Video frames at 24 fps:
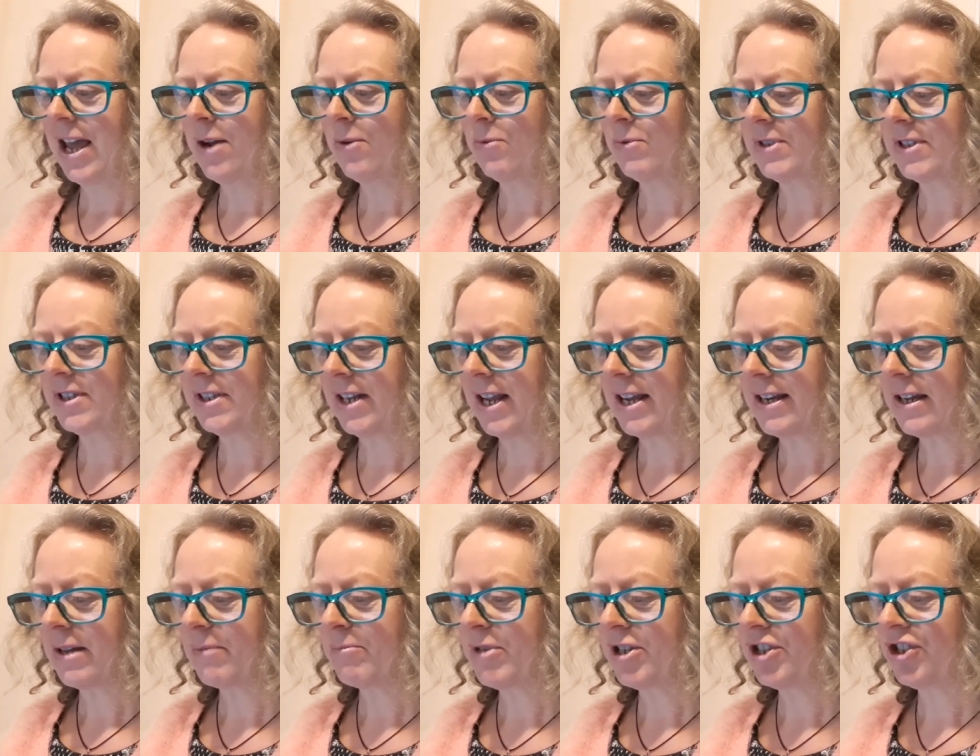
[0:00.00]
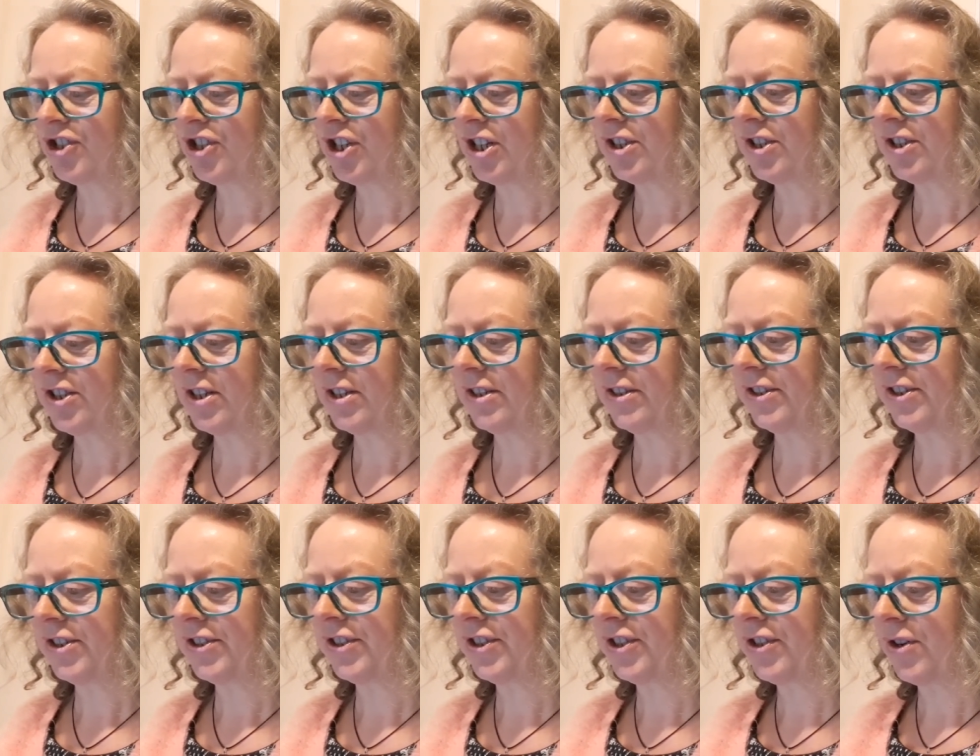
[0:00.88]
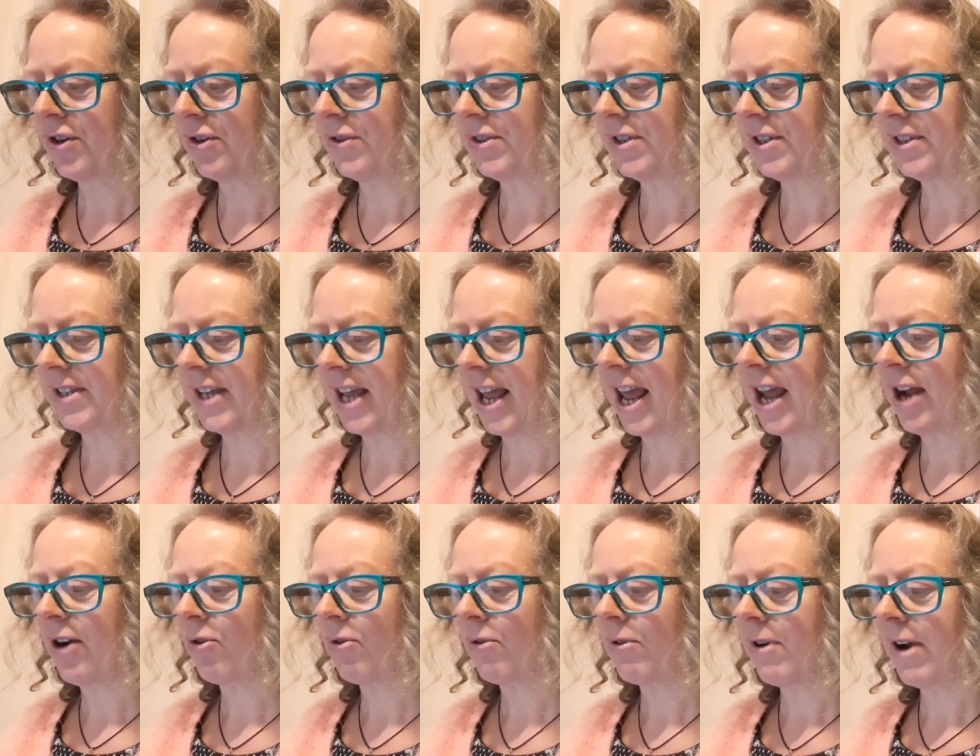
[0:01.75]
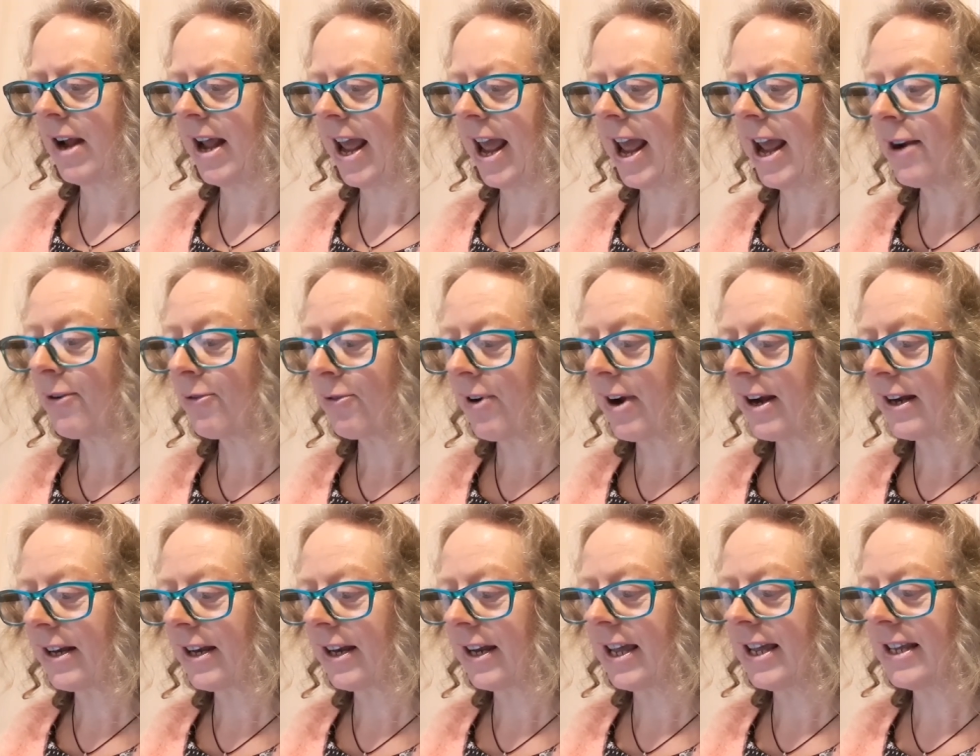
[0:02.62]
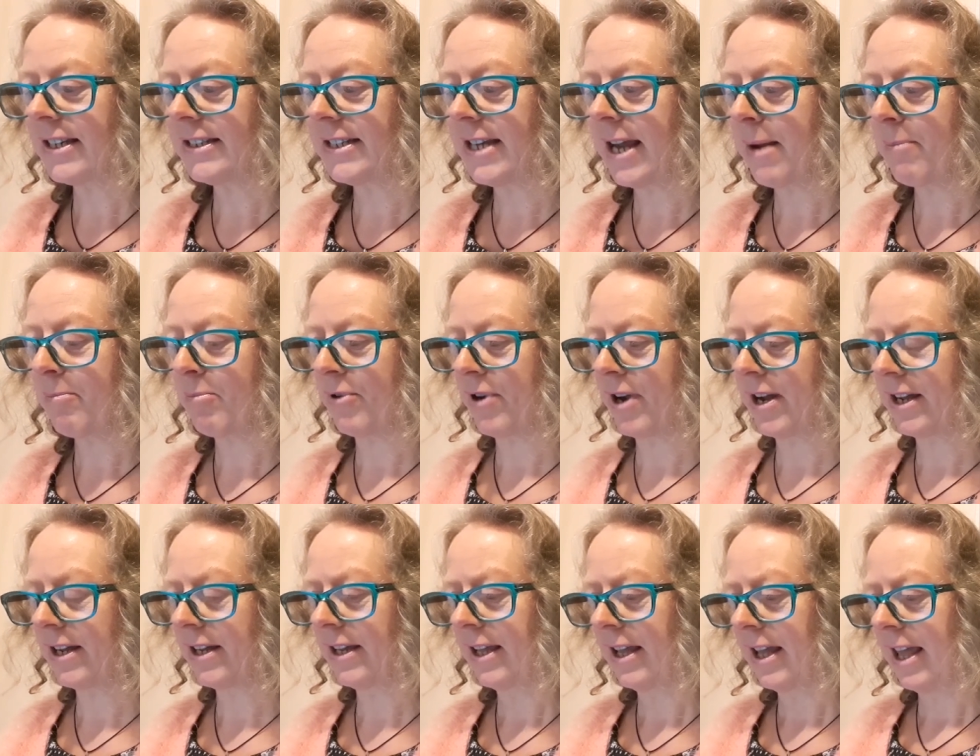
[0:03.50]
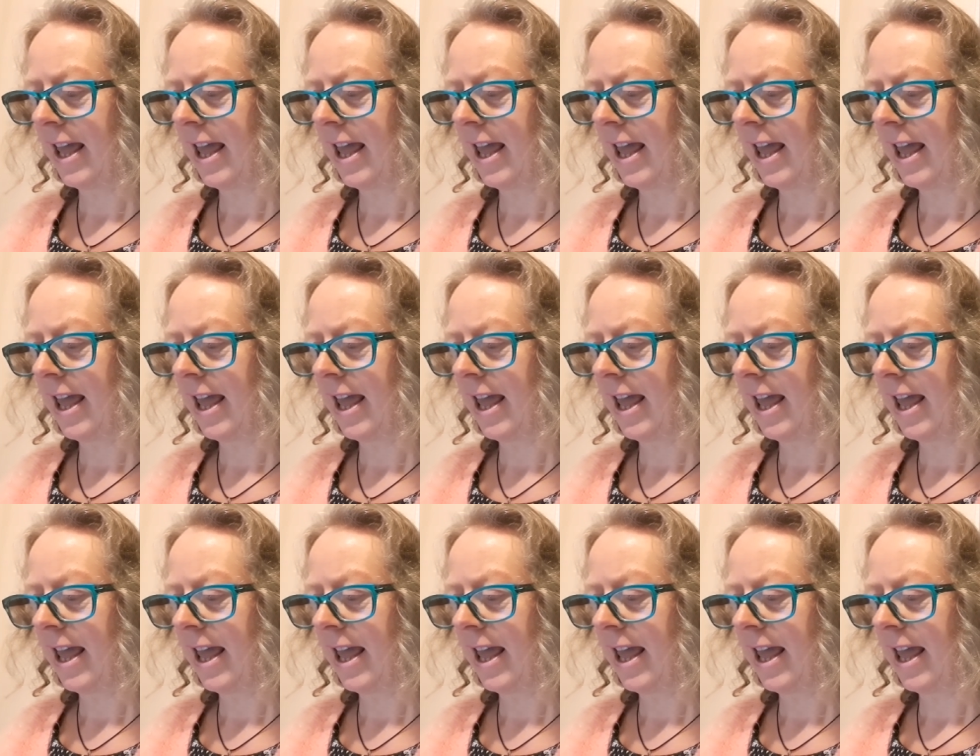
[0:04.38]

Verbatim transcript: It was like a magician's use abracadabra,